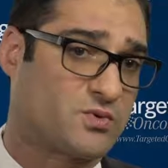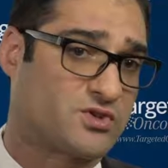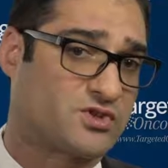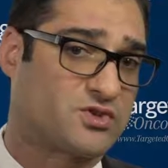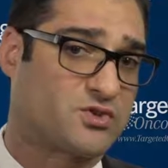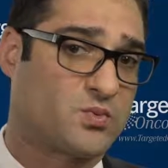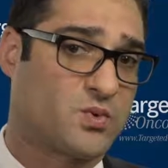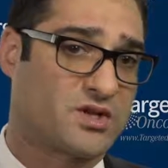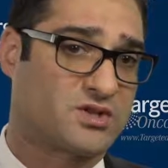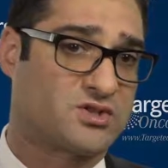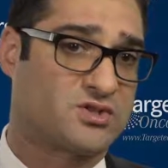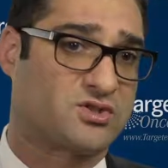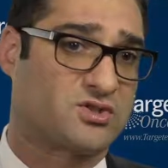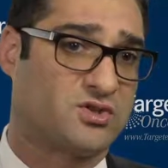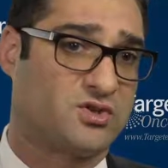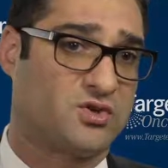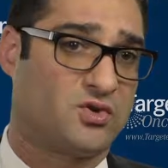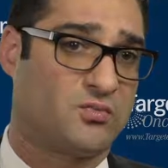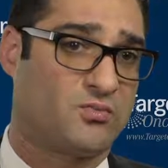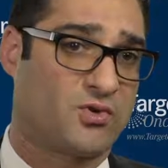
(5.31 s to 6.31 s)
was switched
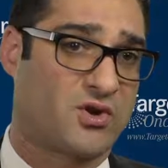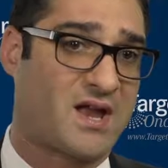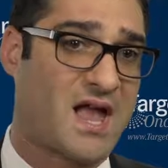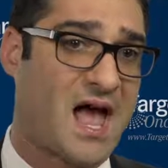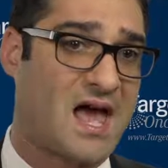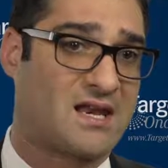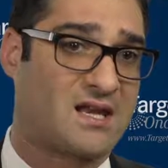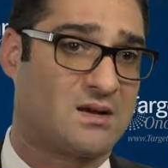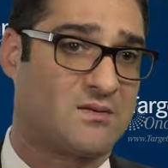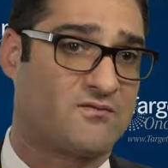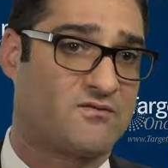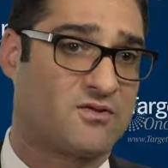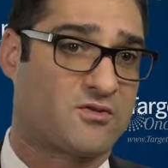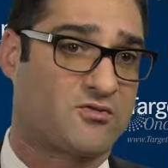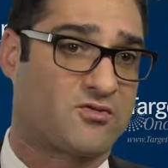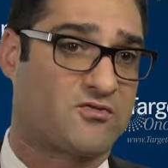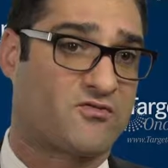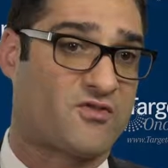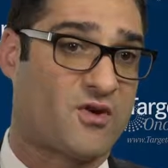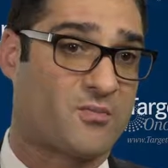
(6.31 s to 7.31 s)
to brigatinib
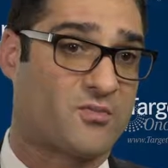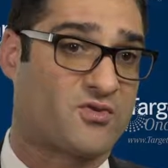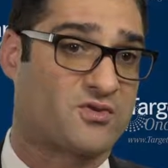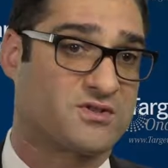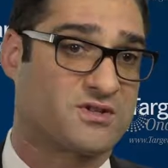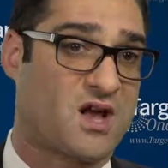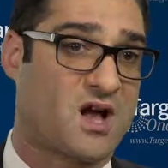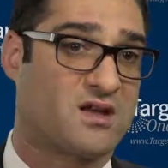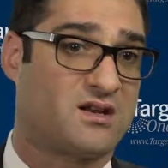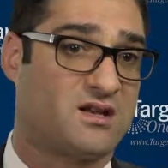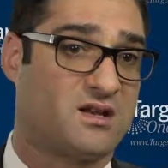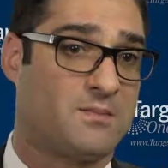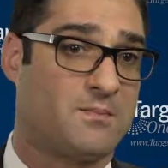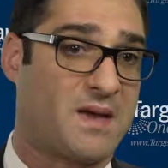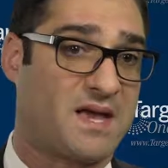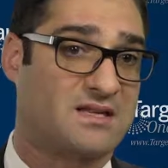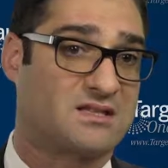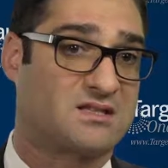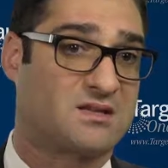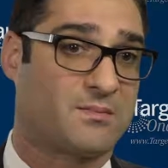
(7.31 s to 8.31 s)
from, from crizotinib
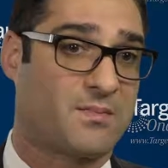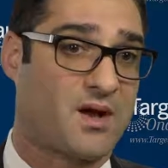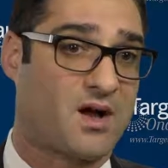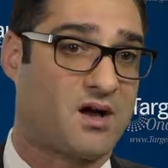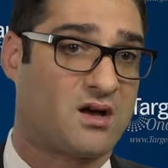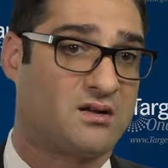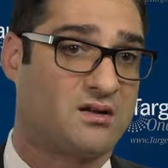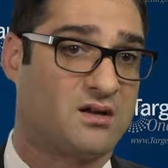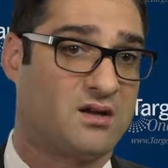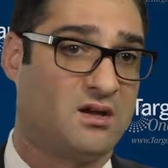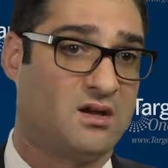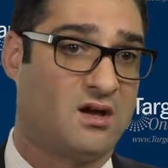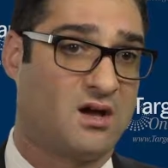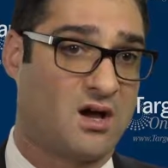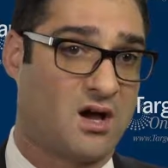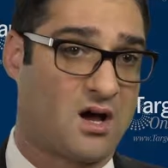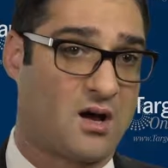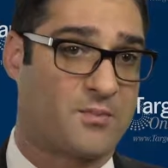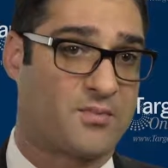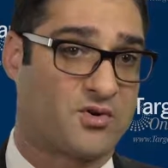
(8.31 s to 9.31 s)
based upon
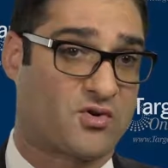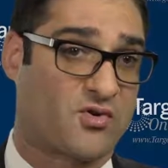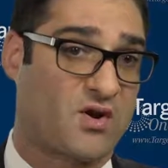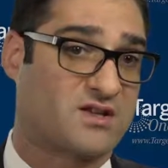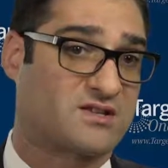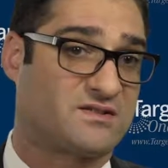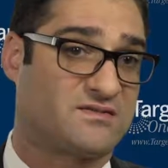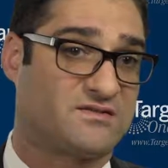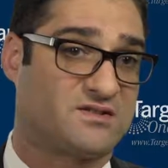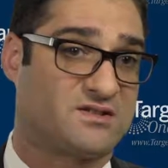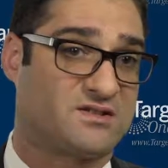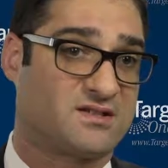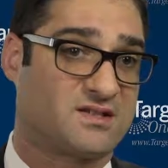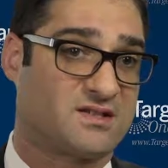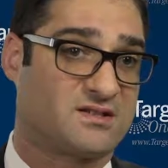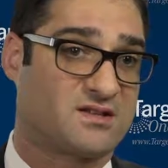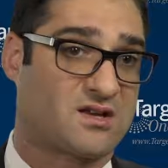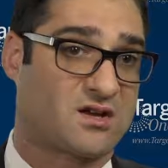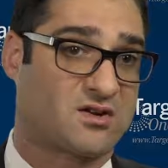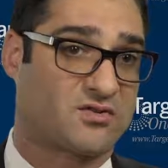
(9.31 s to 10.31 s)
uh, progressive
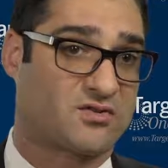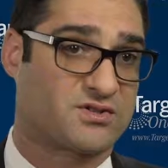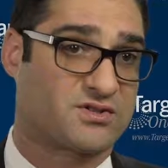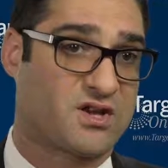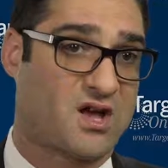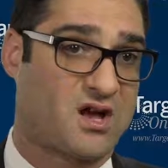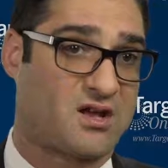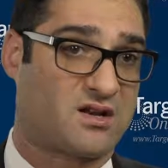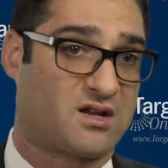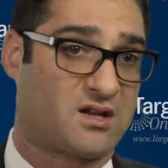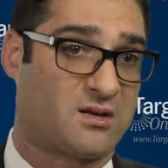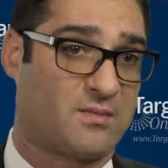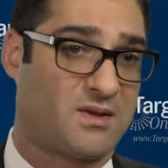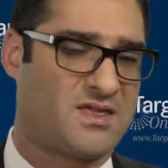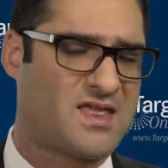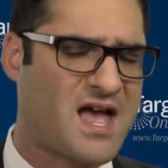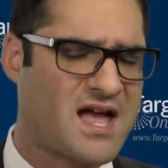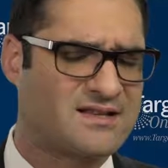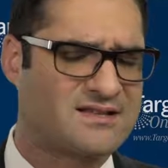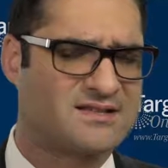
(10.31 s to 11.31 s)
disease on crizotinib,
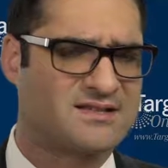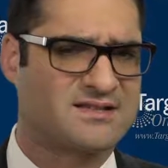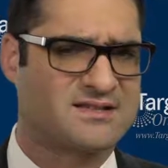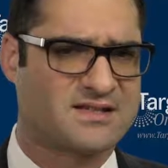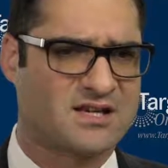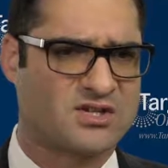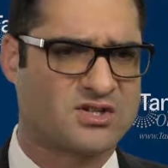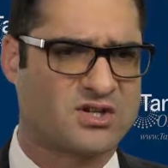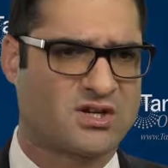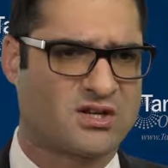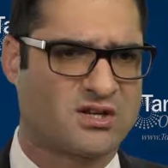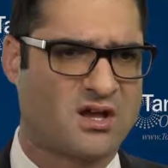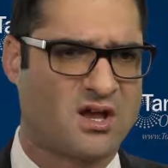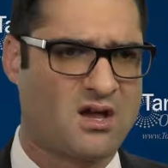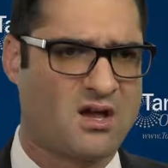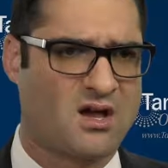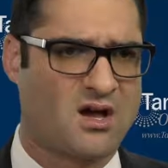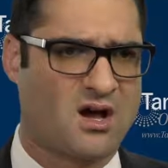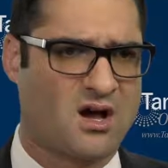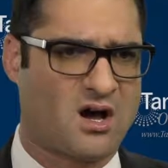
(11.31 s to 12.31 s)
and that decision
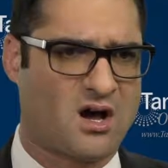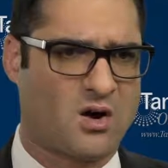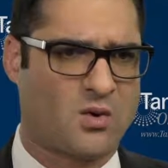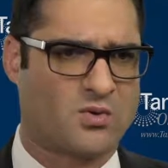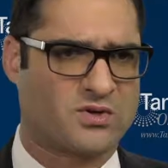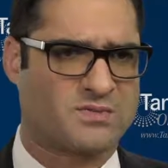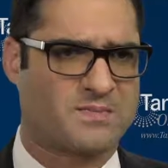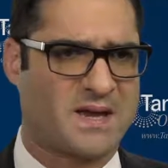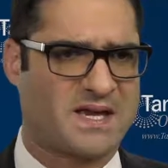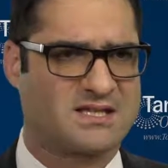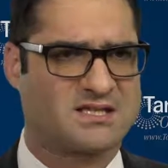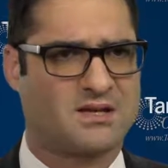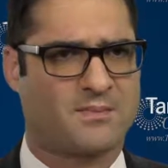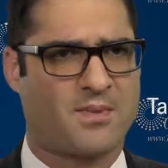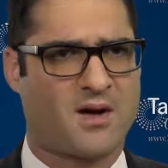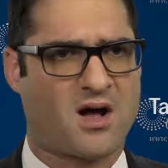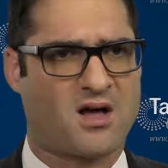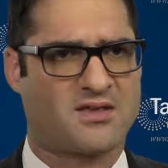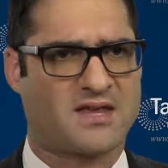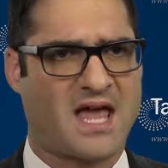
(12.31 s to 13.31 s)
uh, was based
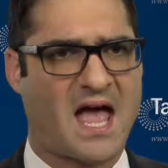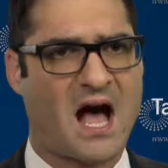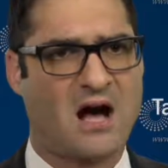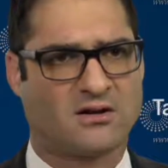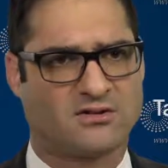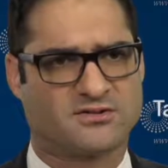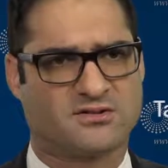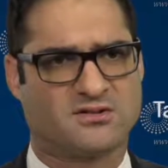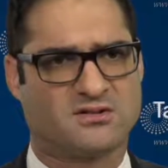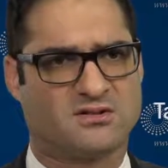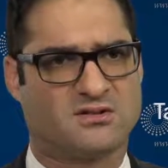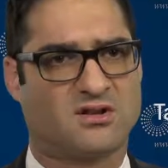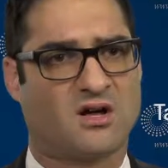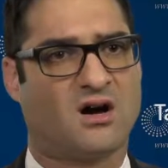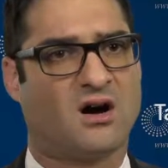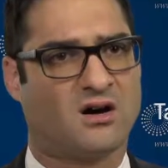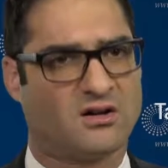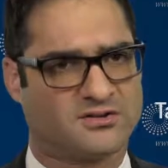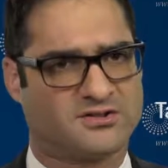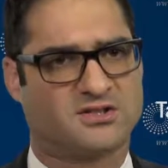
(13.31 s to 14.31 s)
upon the, Al the
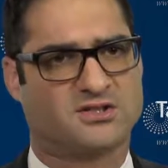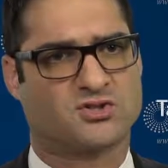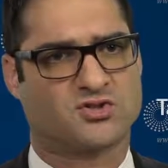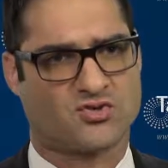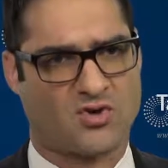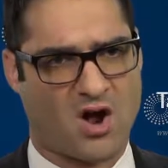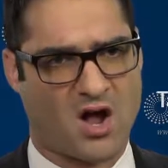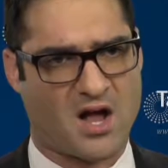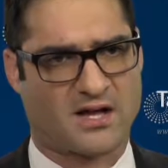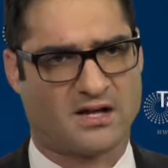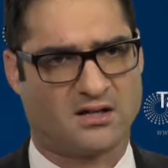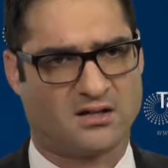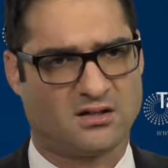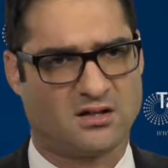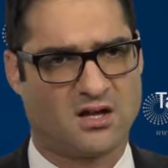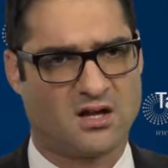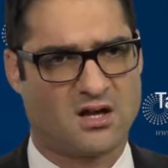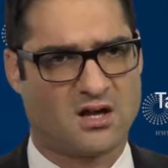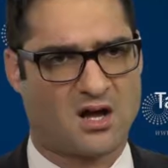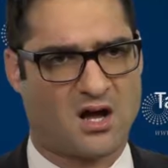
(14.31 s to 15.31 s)
ALTA trial.
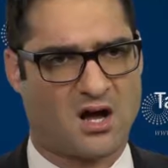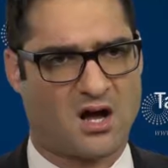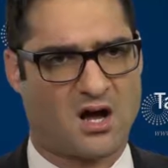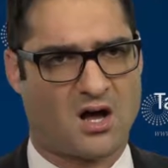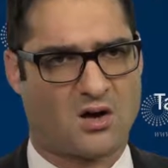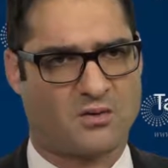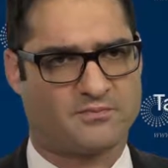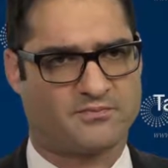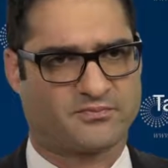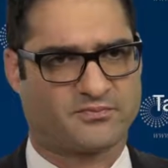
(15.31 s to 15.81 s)
Uh,